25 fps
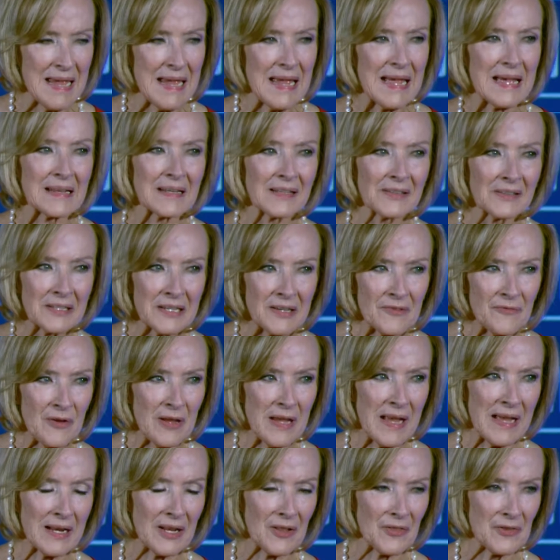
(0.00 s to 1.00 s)
and
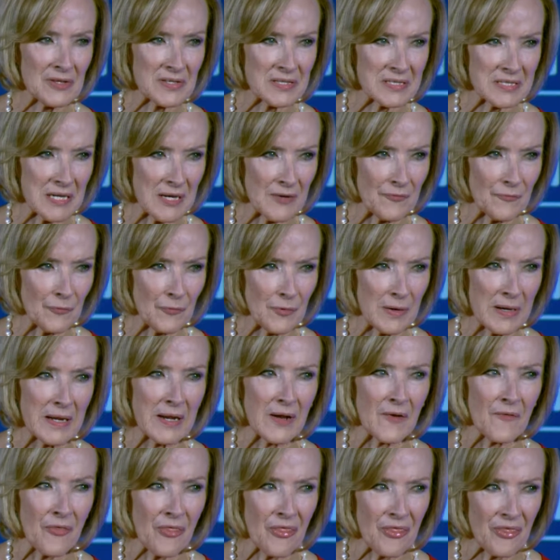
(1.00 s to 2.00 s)
alleviated the suffering
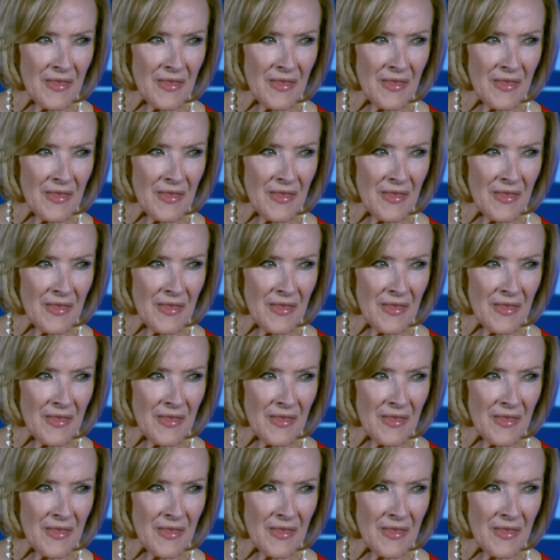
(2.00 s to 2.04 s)
of